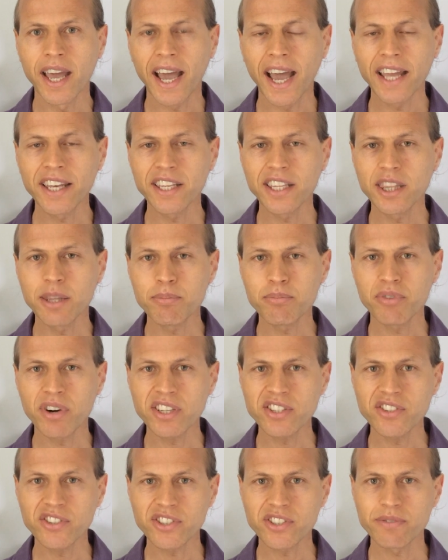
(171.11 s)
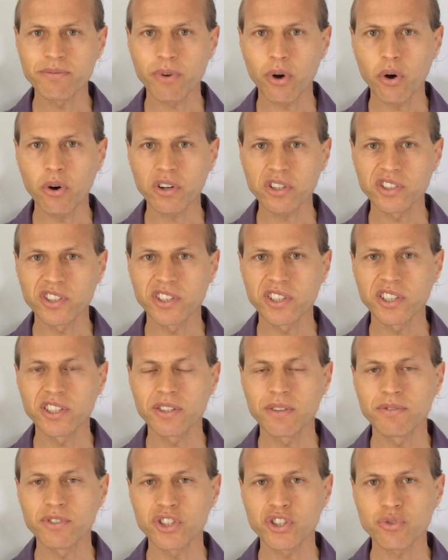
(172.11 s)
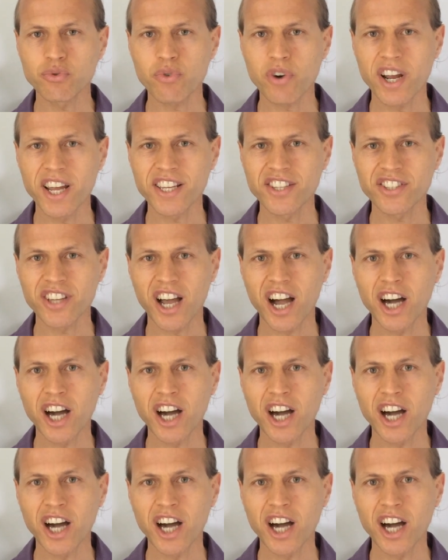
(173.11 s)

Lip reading: and in the presence of oxidative stress,